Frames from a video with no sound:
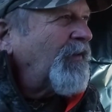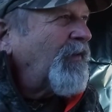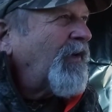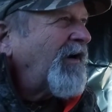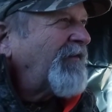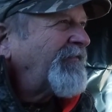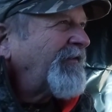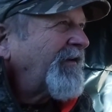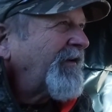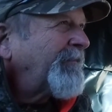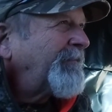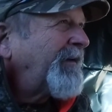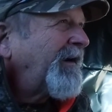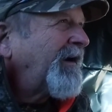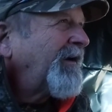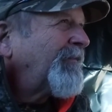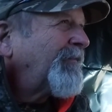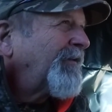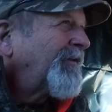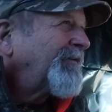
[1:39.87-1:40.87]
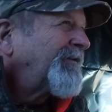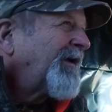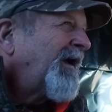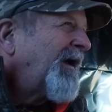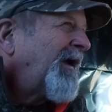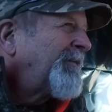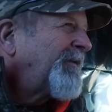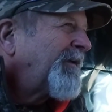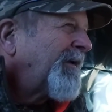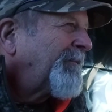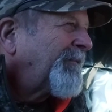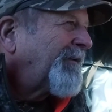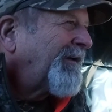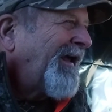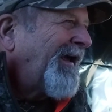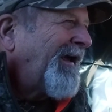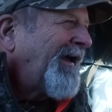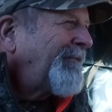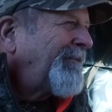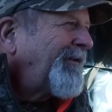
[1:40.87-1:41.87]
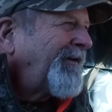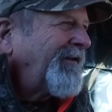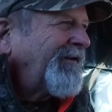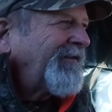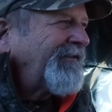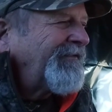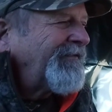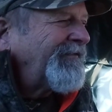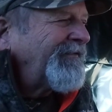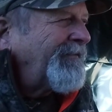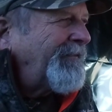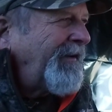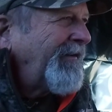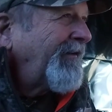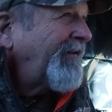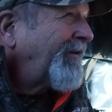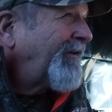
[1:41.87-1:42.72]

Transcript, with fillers: go off on a bear one time, and I'm glad because the bear